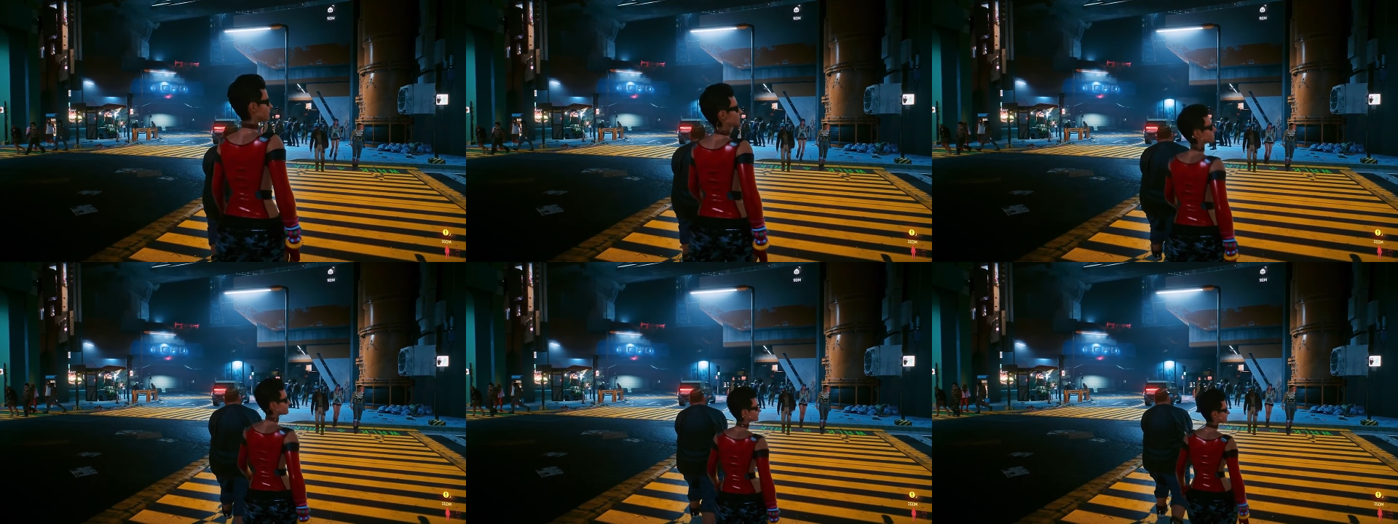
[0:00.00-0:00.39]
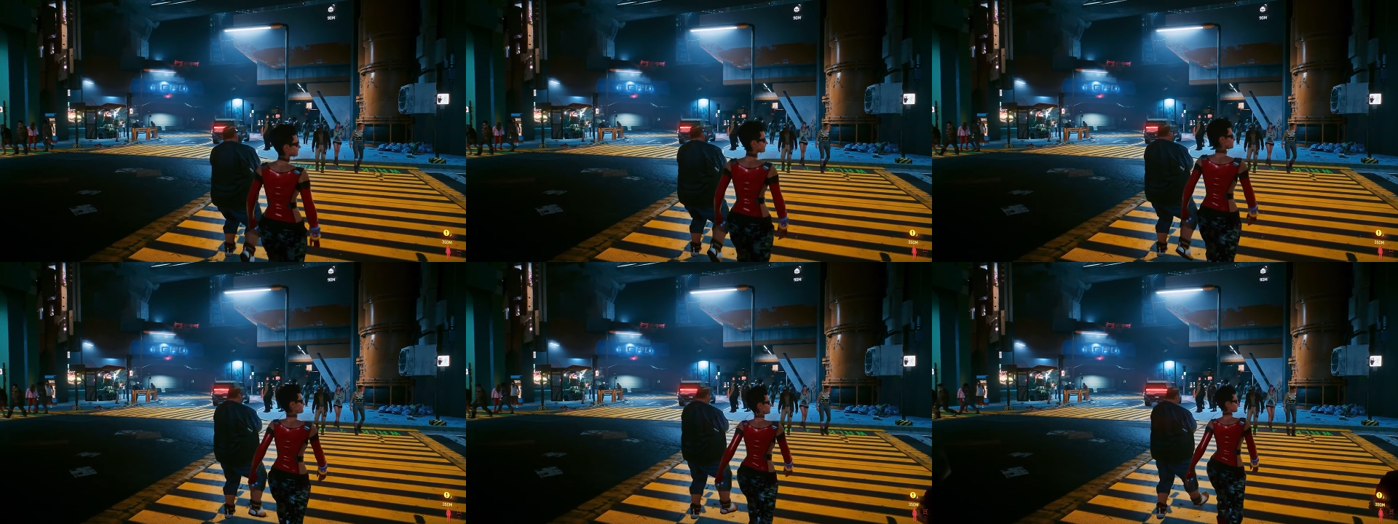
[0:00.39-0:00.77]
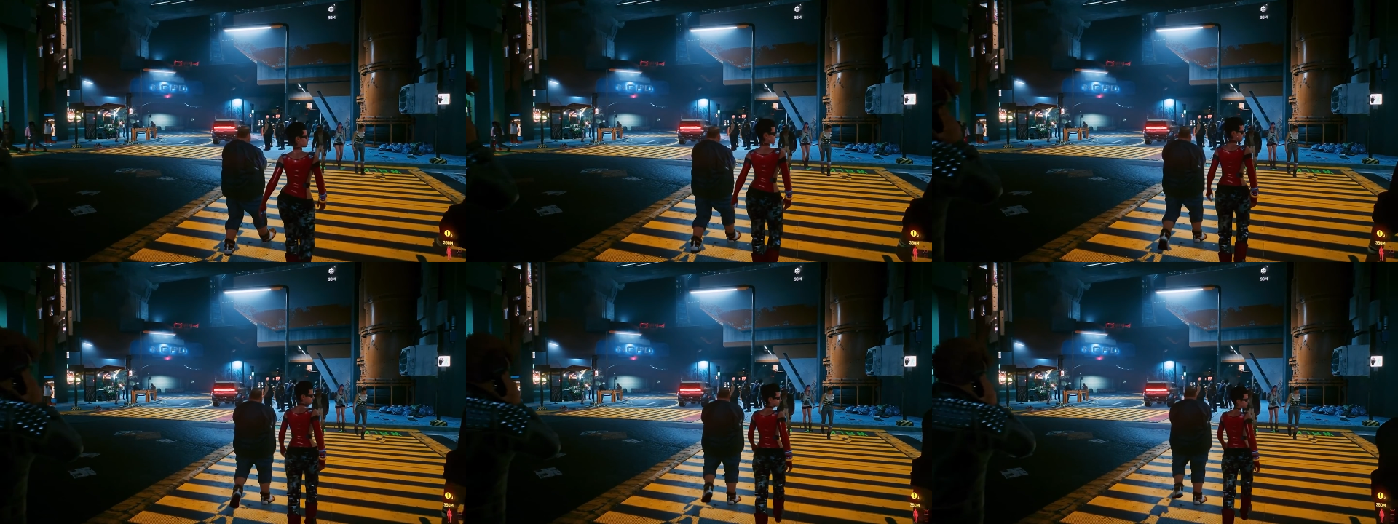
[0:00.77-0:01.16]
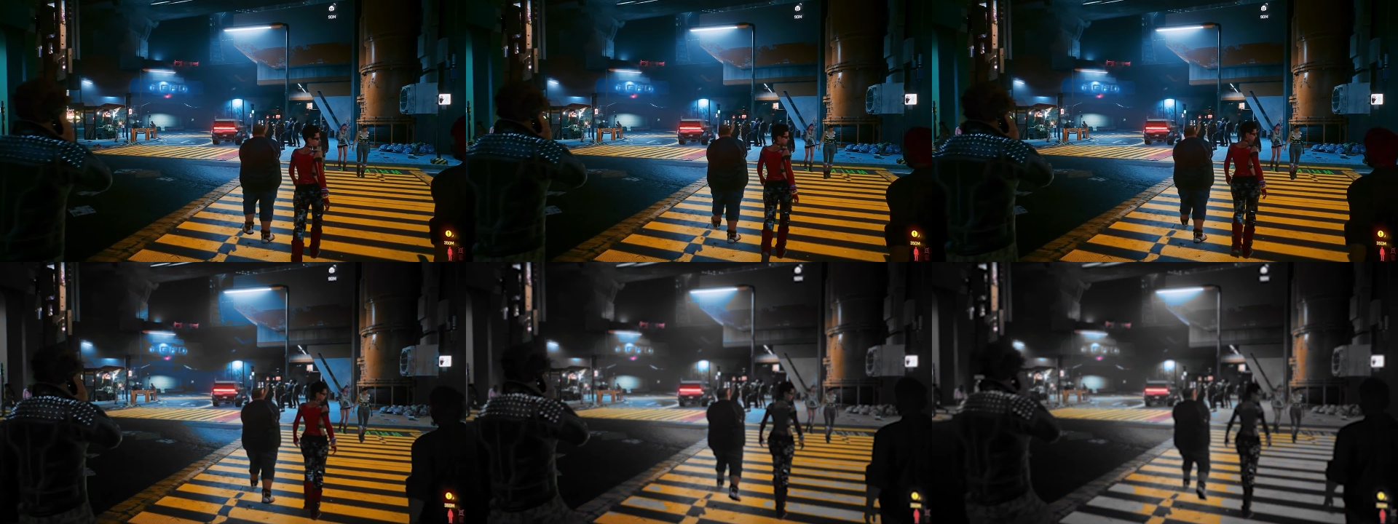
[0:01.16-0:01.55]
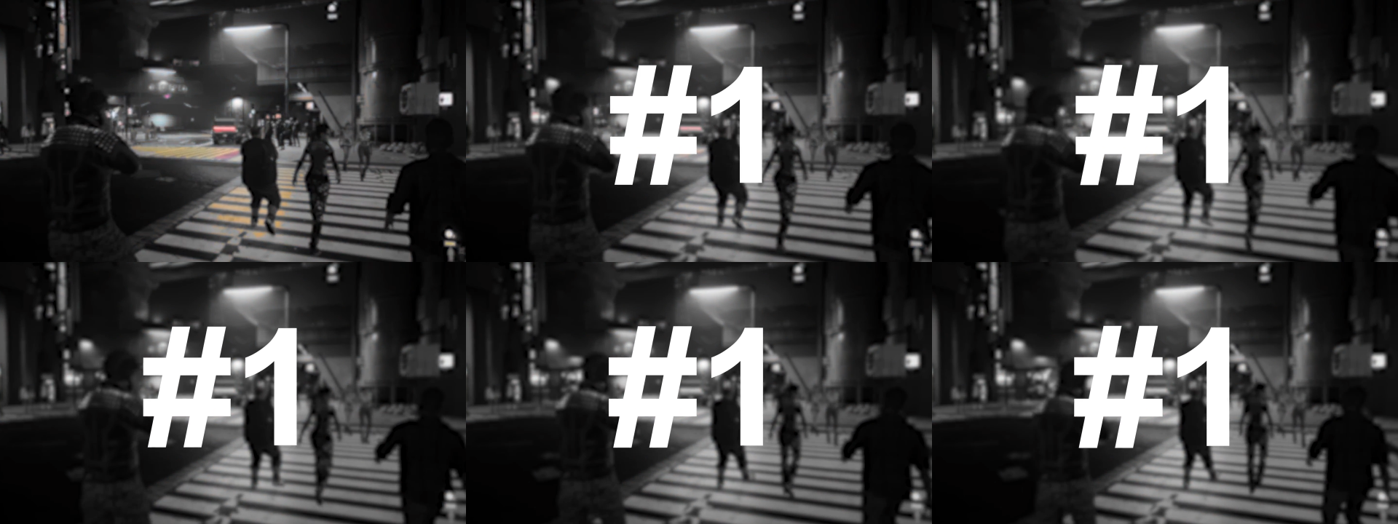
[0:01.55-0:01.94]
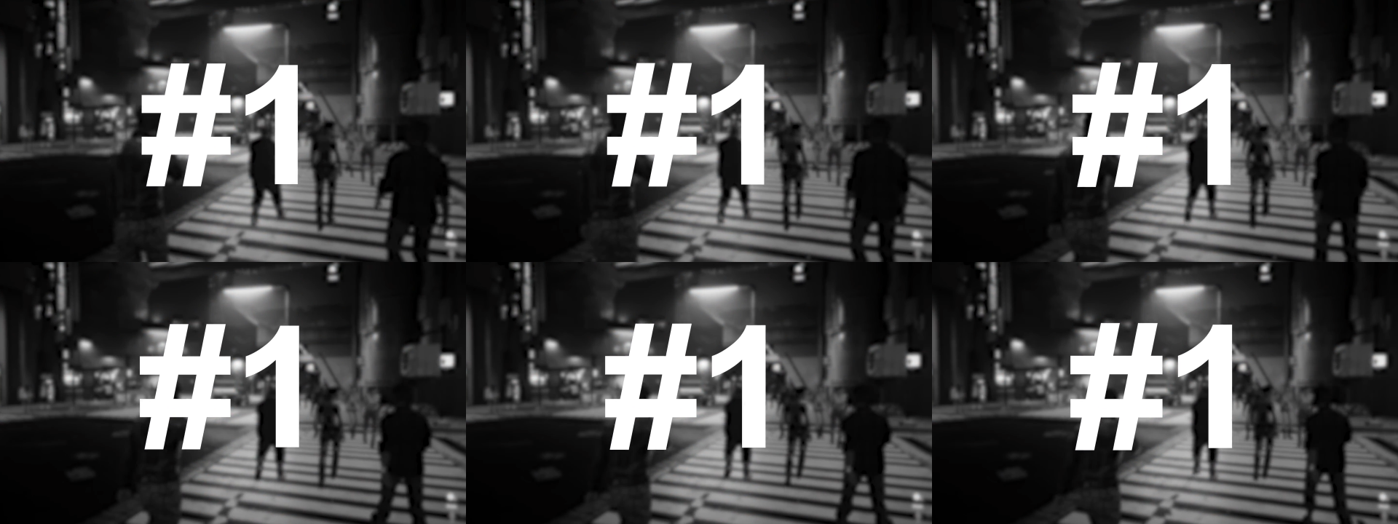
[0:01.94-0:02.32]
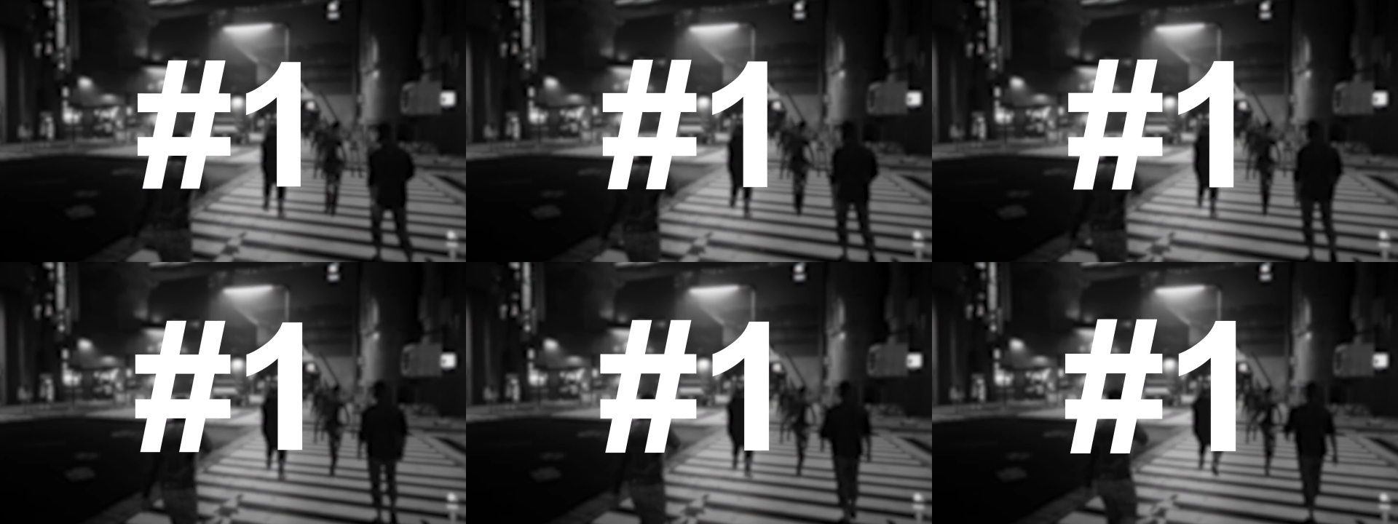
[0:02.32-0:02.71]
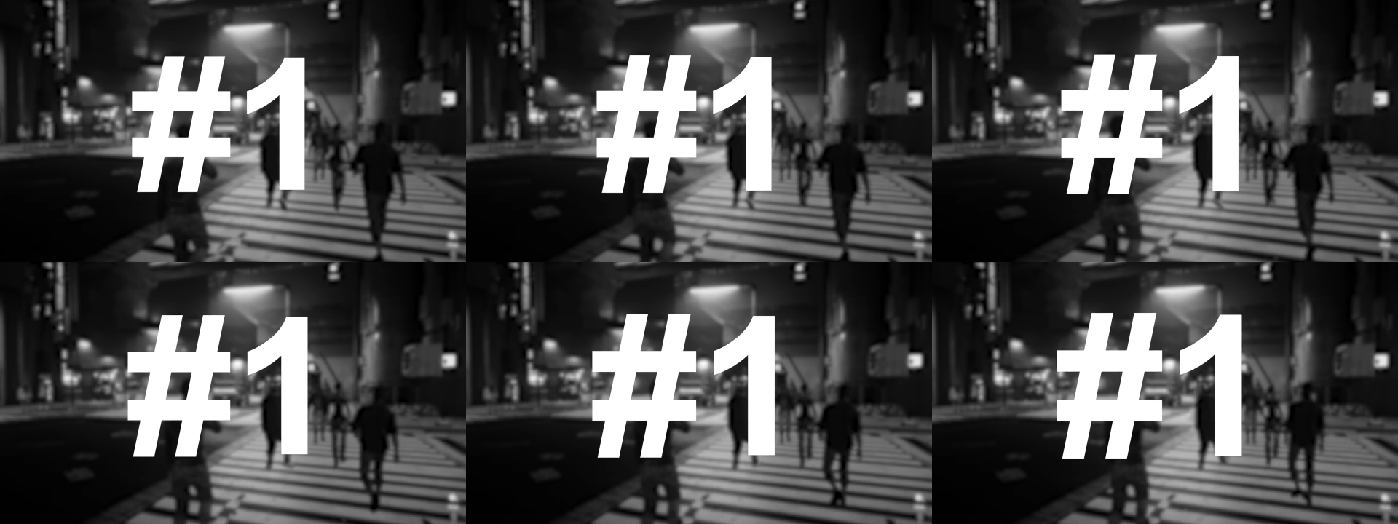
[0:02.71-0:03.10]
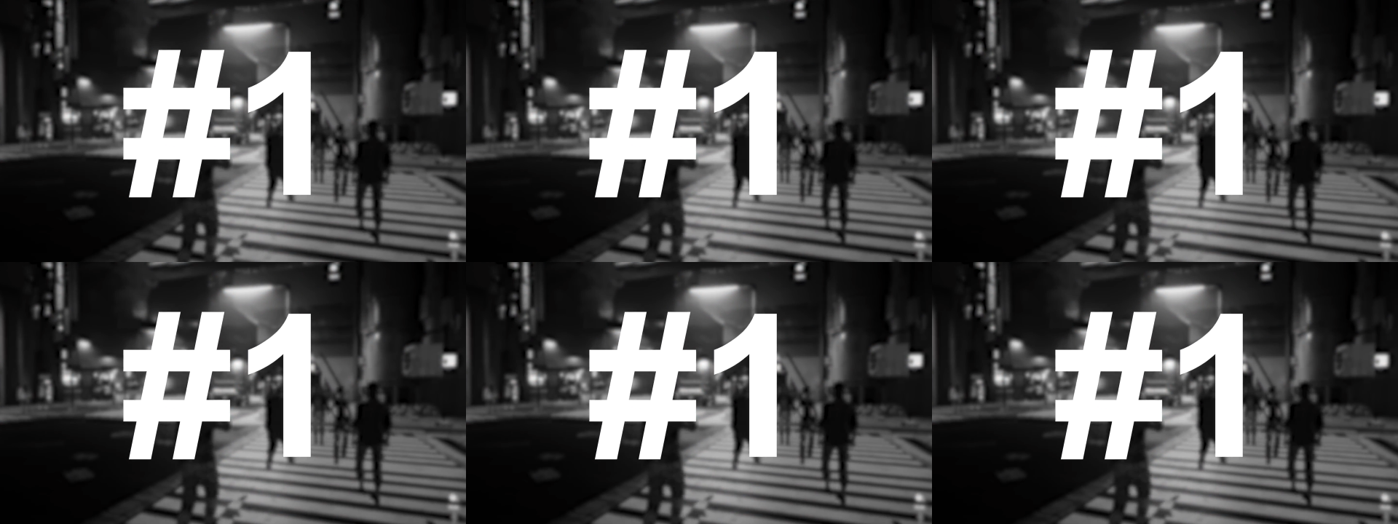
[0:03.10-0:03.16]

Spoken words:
Nobody's mouth can be seen.